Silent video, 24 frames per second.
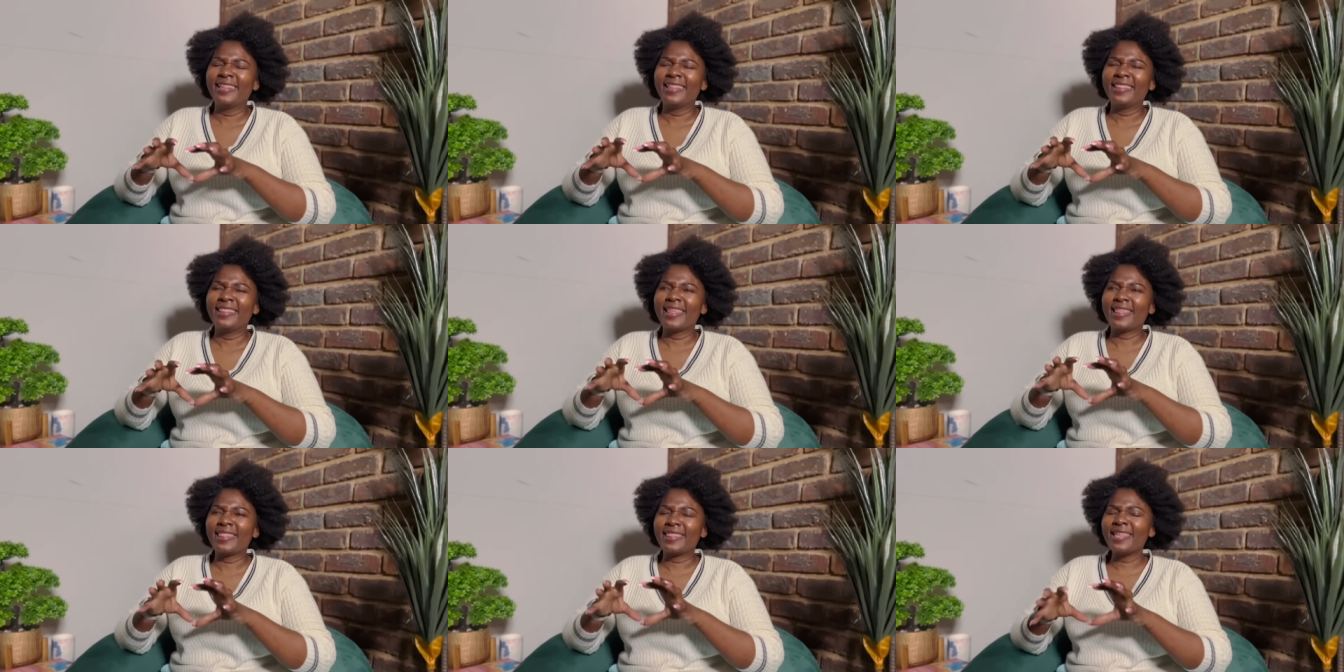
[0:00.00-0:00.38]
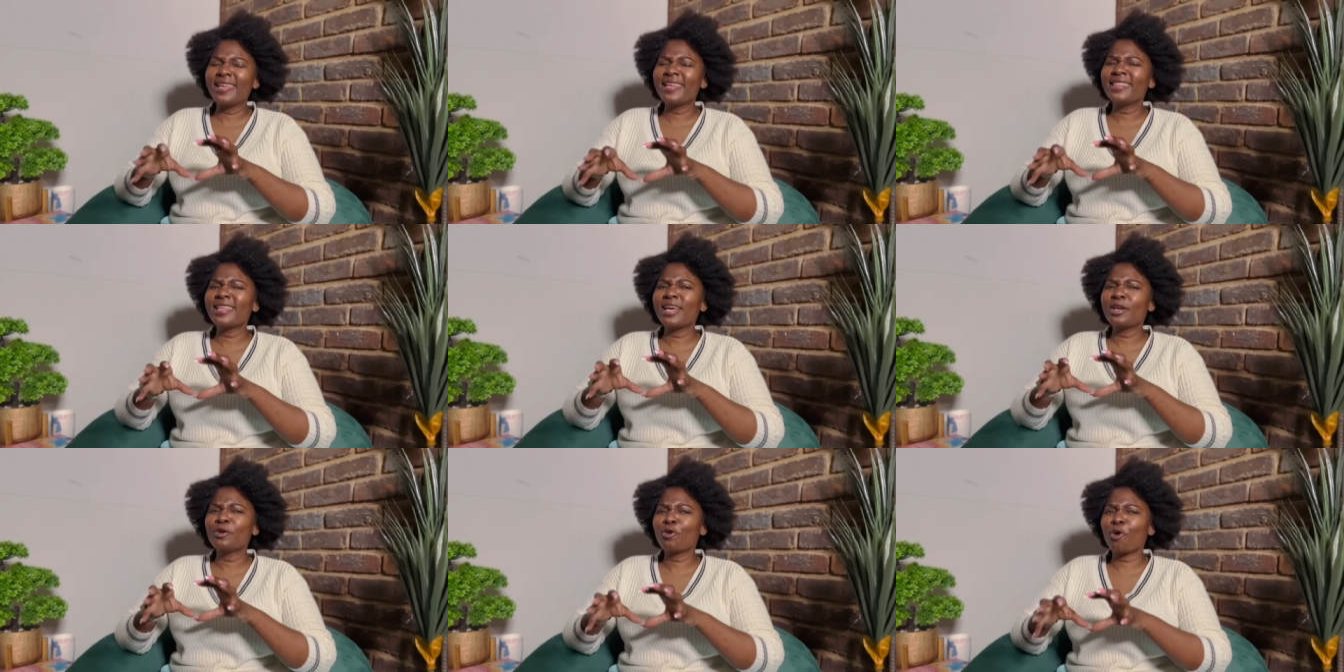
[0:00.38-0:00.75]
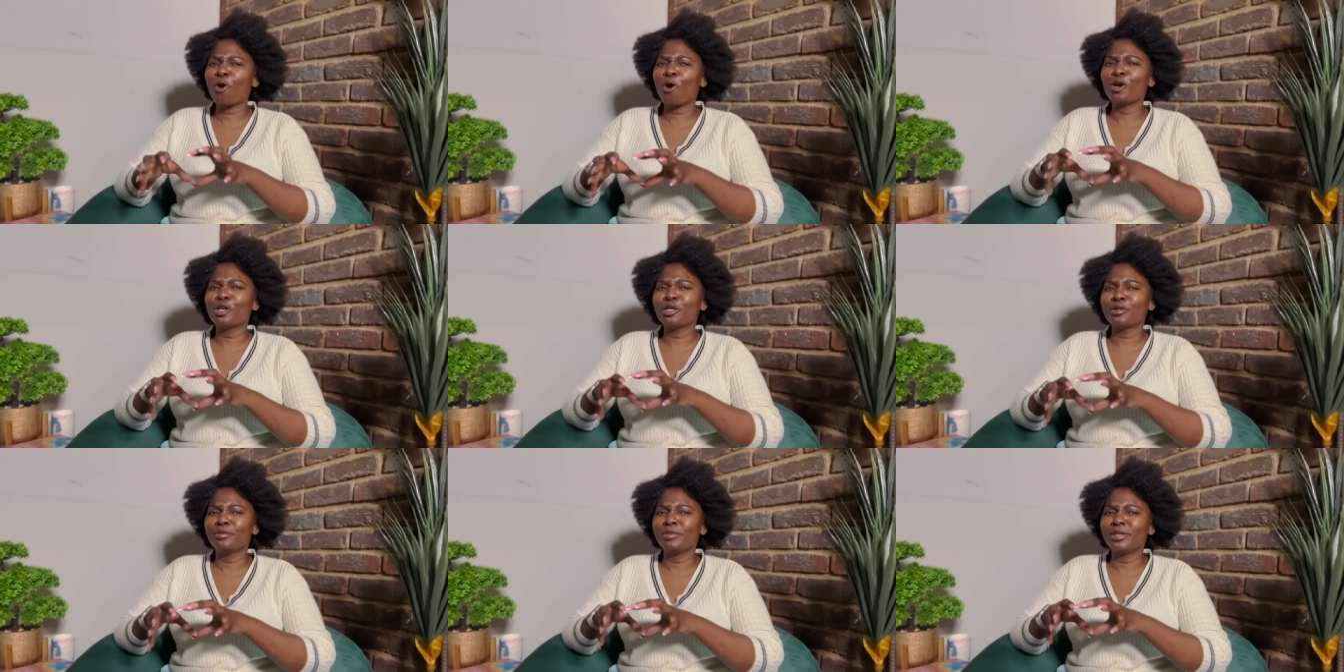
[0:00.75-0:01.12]
The thing that
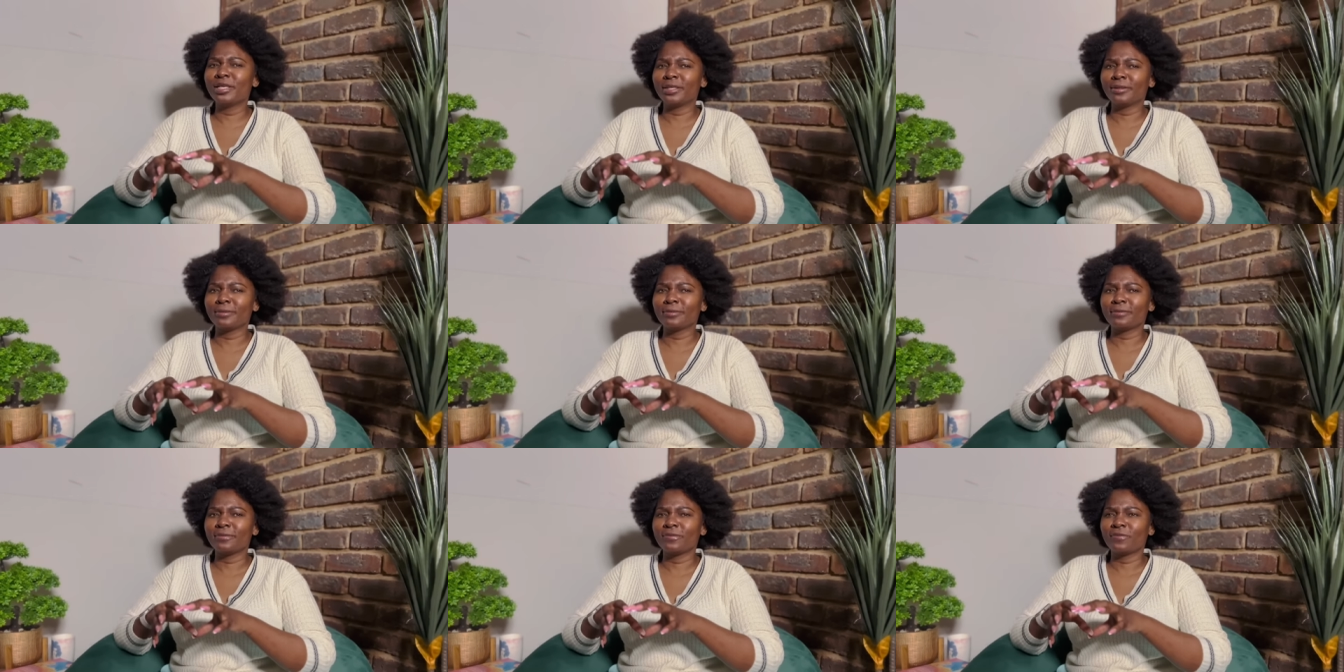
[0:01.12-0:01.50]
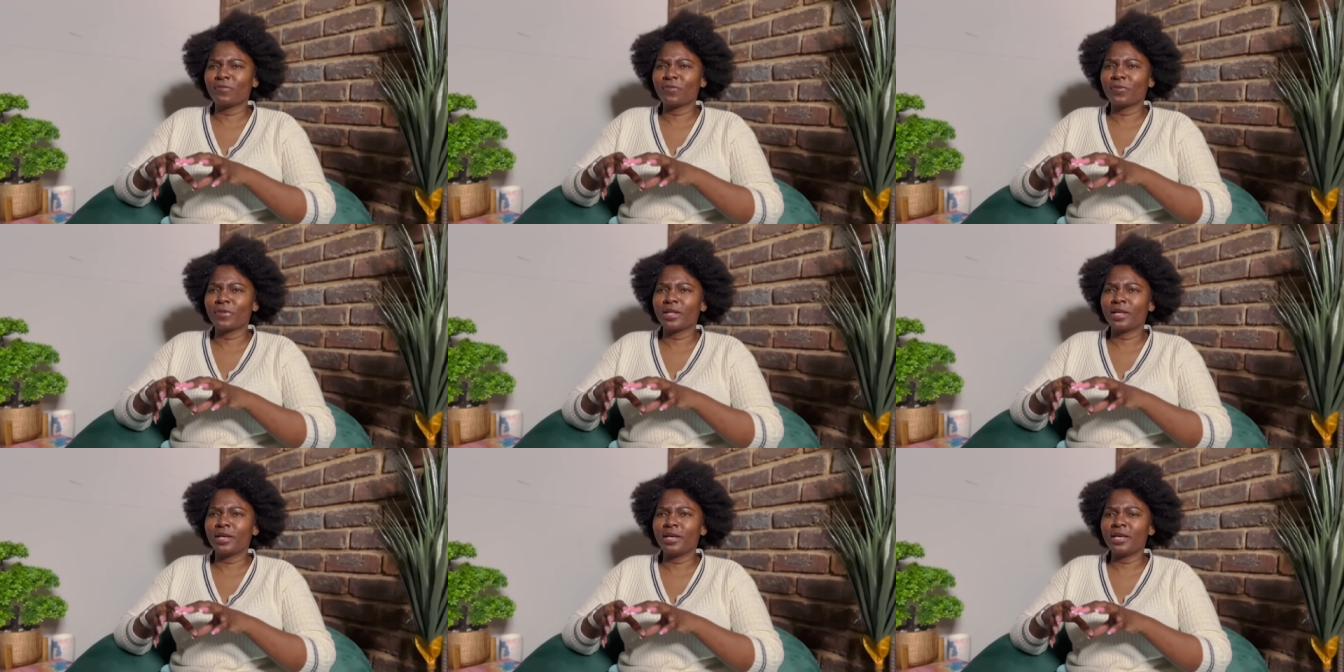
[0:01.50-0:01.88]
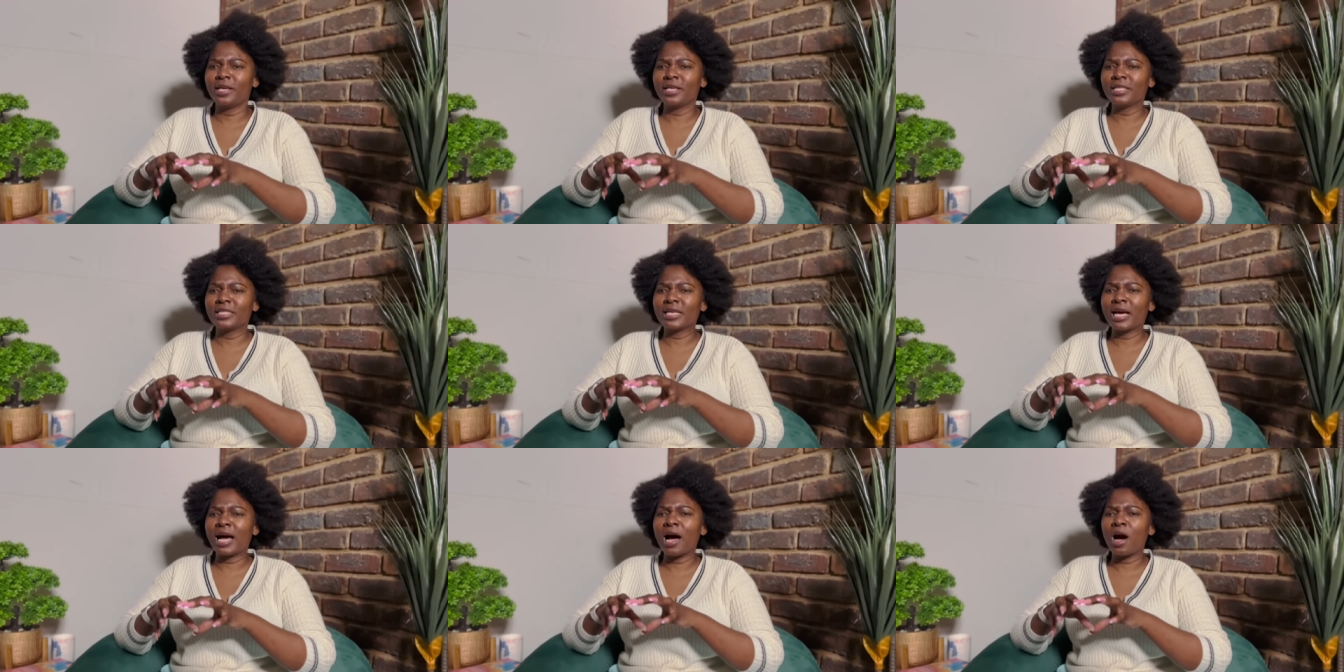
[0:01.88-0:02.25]
caught me
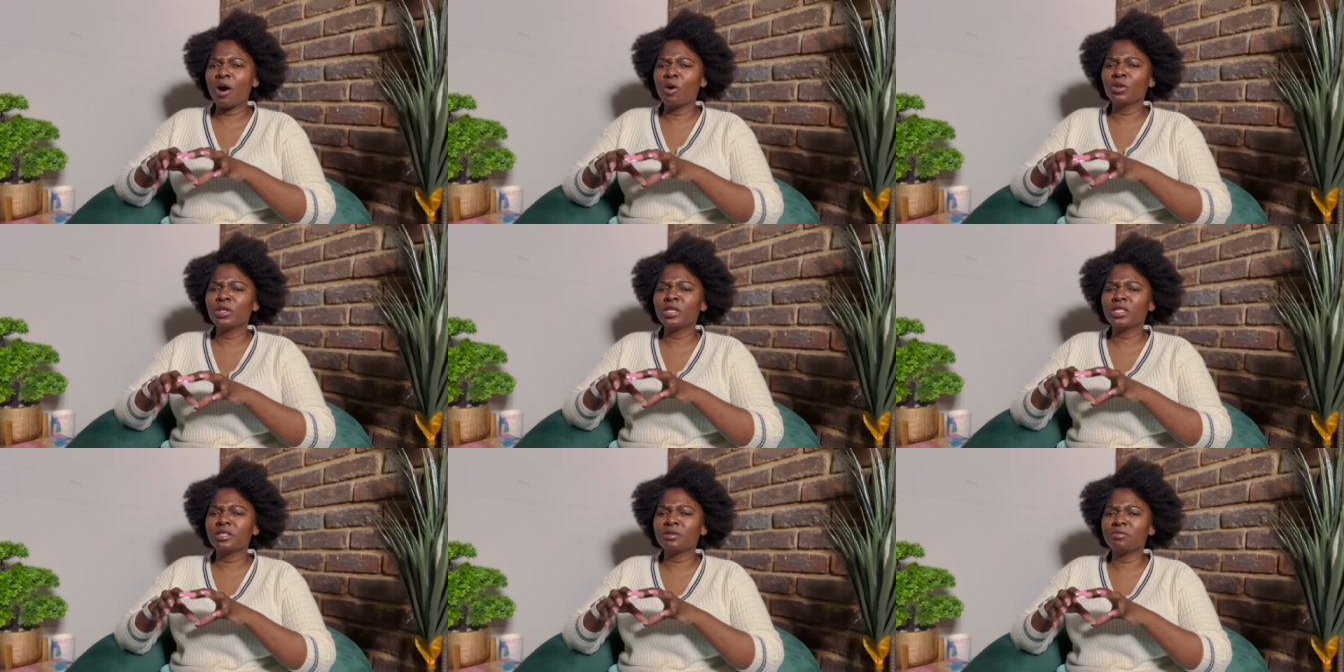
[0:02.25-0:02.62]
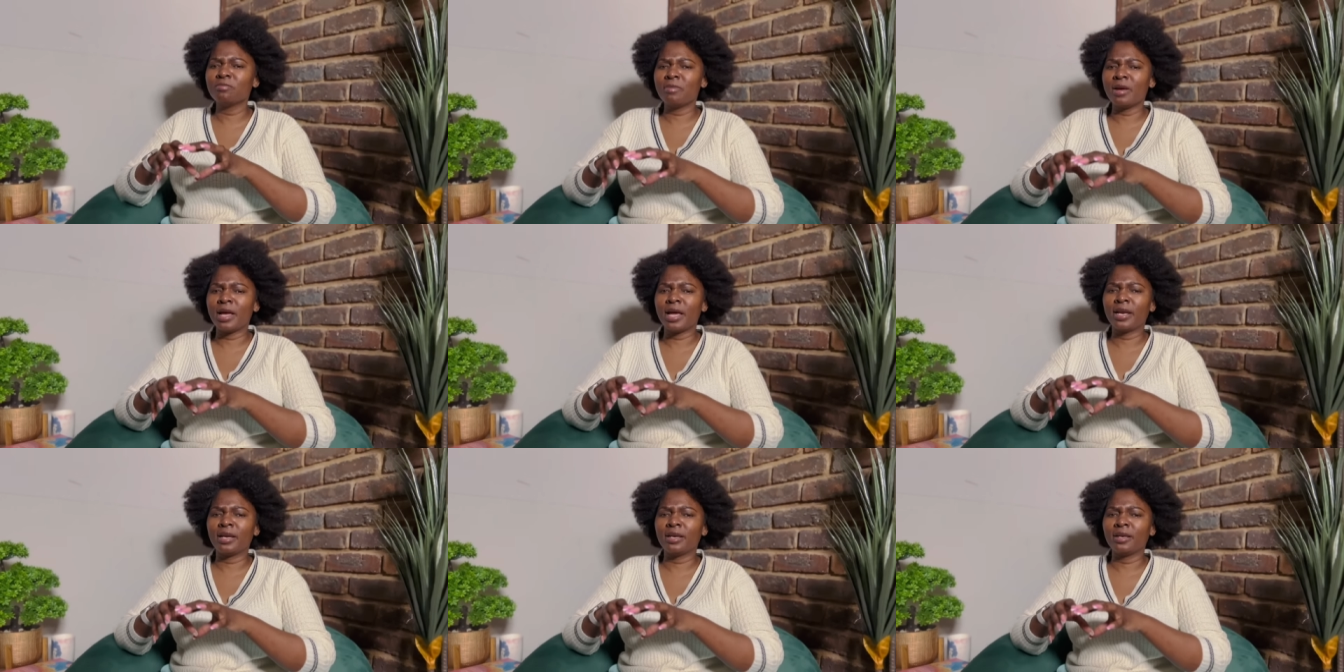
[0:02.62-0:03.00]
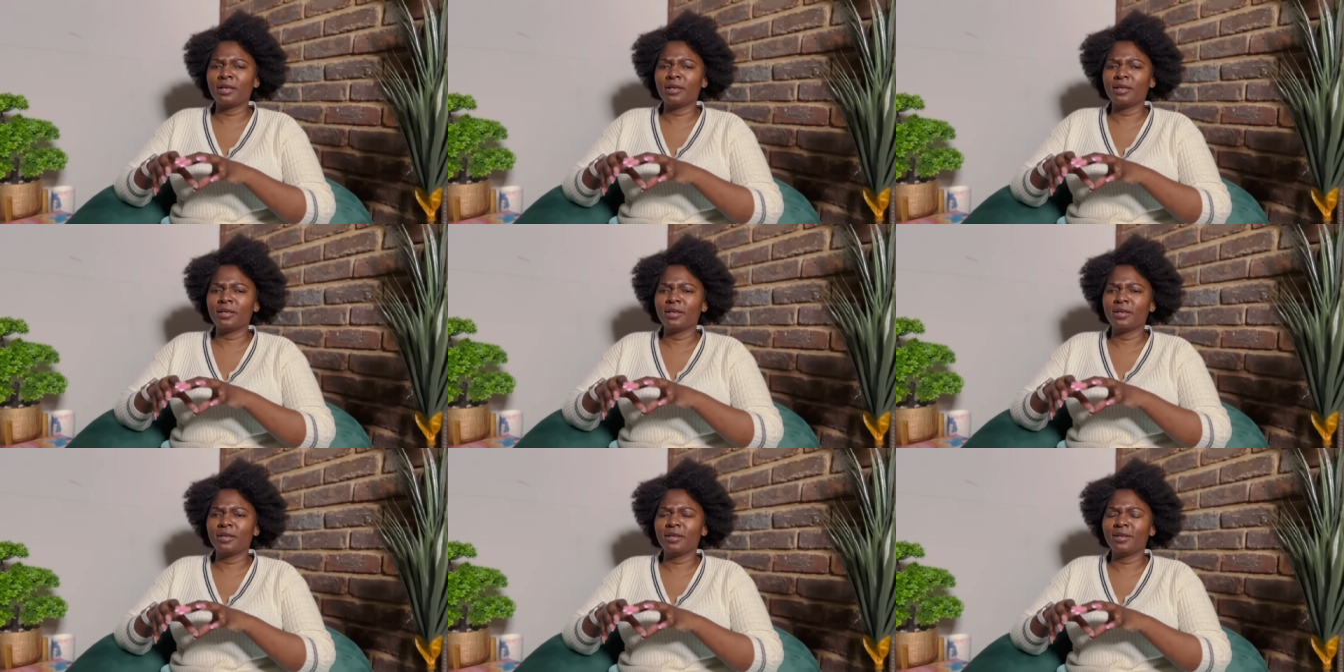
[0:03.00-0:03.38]
is how this man